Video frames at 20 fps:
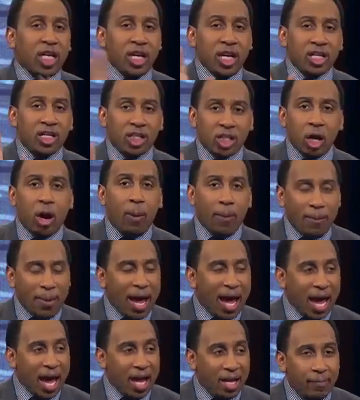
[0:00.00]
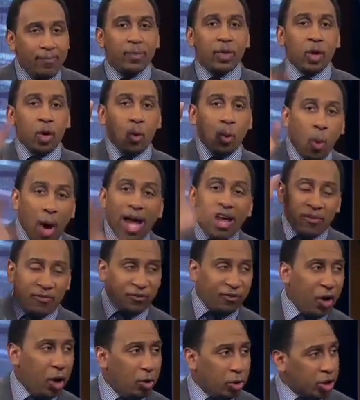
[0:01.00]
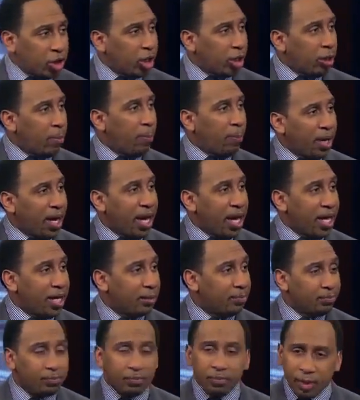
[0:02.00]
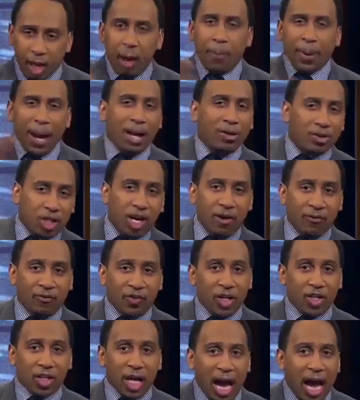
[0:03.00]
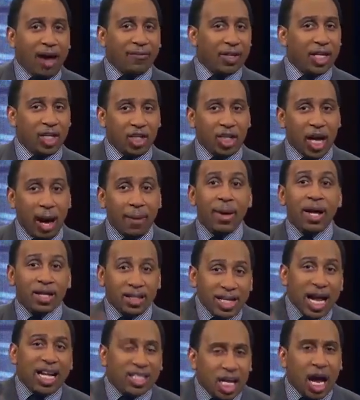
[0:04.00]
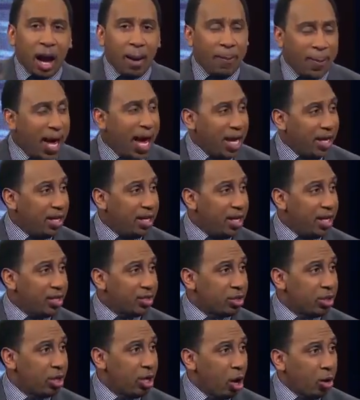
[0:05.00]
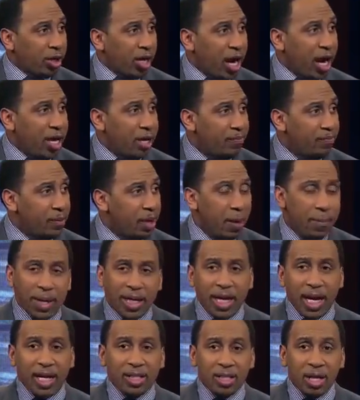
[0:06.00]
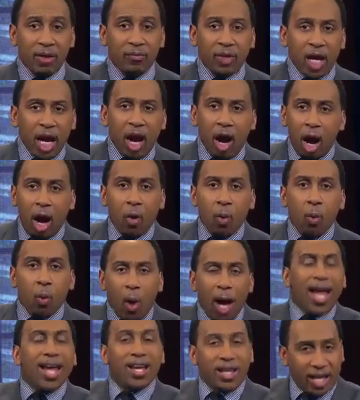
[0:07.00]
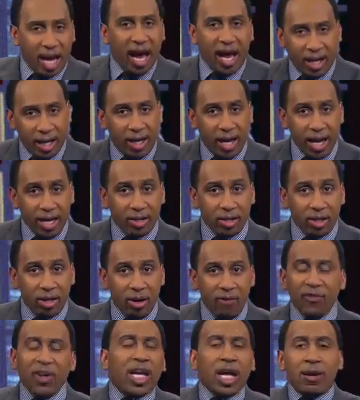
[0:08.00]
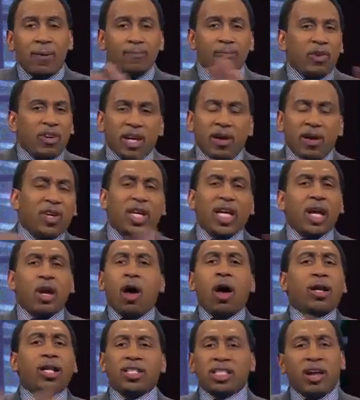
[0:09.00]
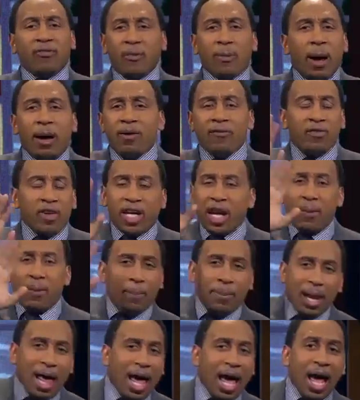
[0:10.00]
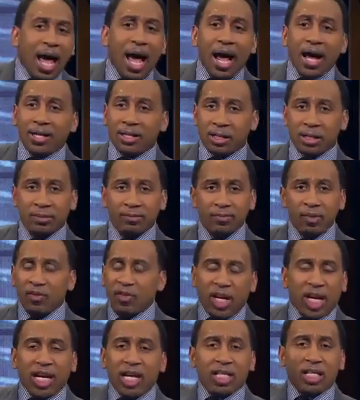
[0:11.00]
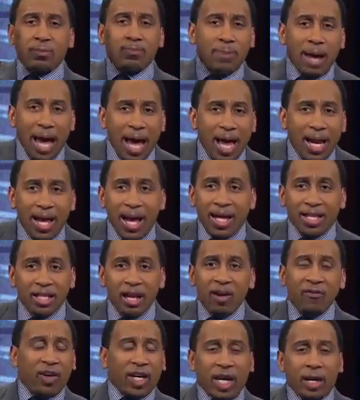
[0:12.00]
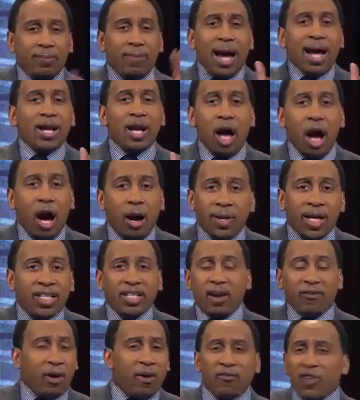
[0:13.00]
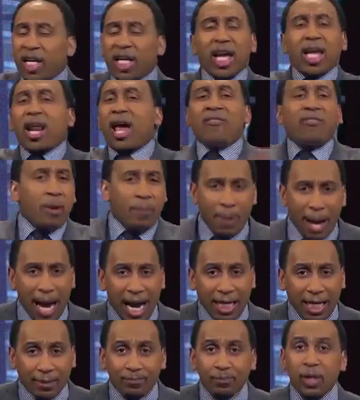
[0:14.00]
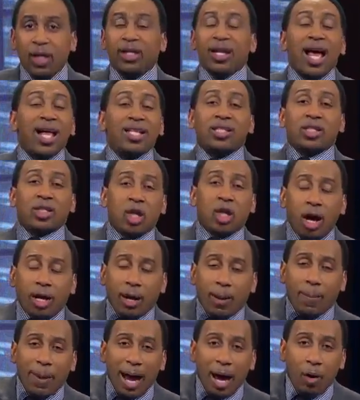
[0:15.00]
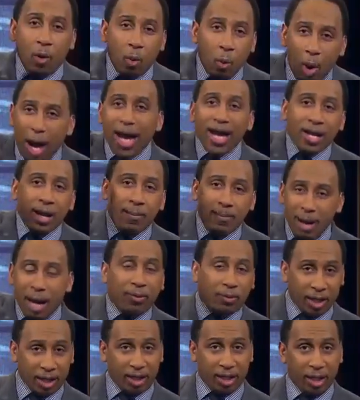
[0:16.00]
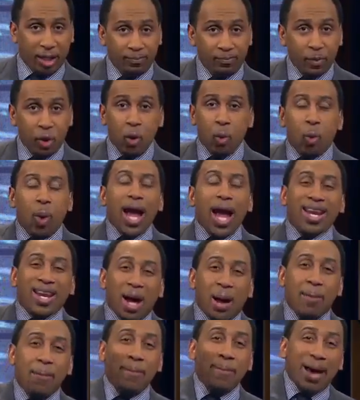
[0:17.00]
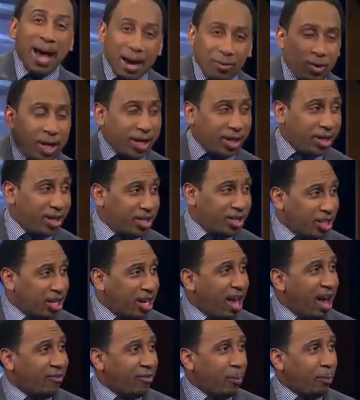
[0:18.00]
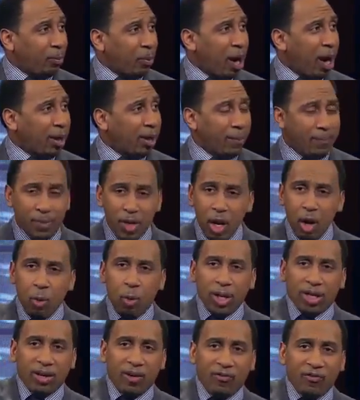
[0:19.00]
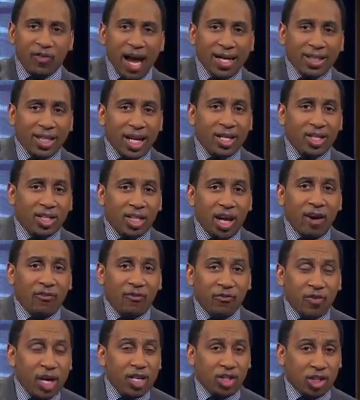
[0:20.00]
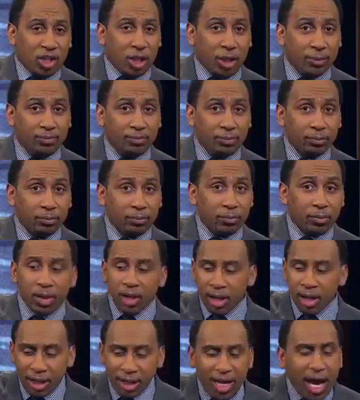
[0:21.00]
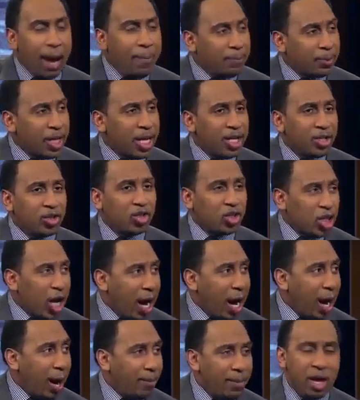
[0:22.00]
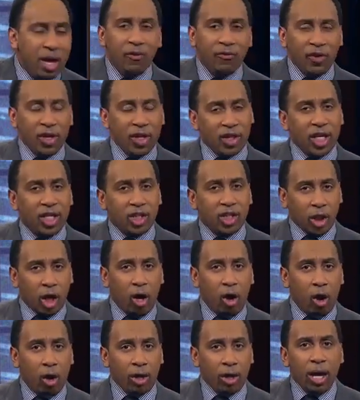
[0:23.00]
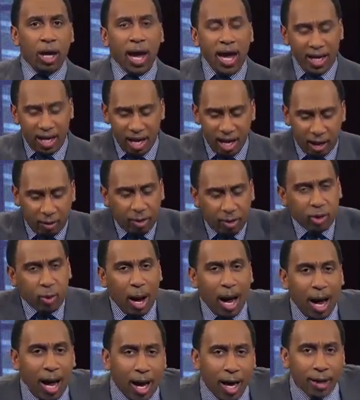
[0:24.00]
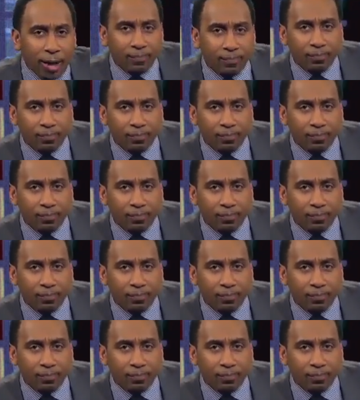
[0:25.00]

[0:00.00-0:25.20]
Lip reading: is so bad, white folks should complain about Jeff Fisher having a job. That's how bad it is, okay? Because there are white candidates. Forget all the stuff forget blacks, forget Hispanics, forget minorities, forget everybody. Let's talk about white America. White America should have a problem with the fact that Jeff Fisher kept his job for this long. And here is why.